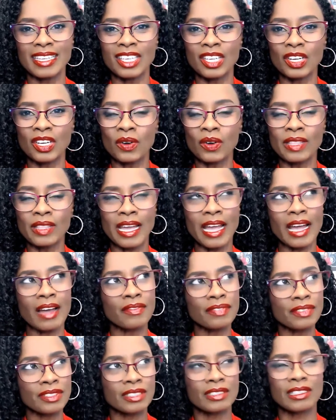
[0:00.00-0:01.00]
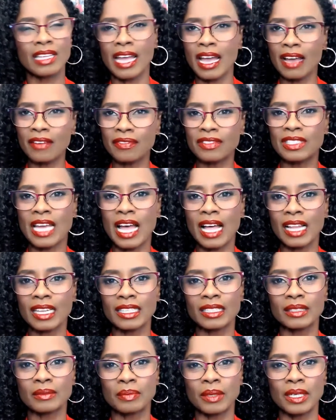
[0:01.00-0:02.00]
you know, they have
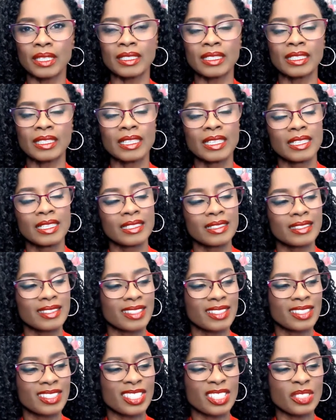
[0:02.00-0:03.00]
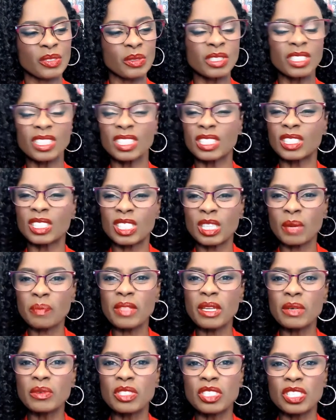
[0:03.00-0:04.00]
talent, but
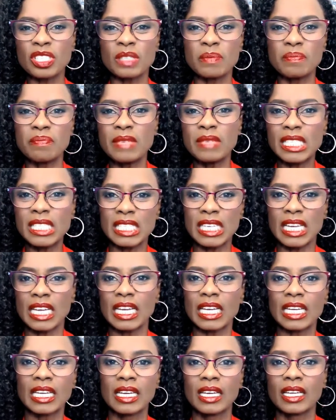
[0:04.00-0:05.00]
something was just missing.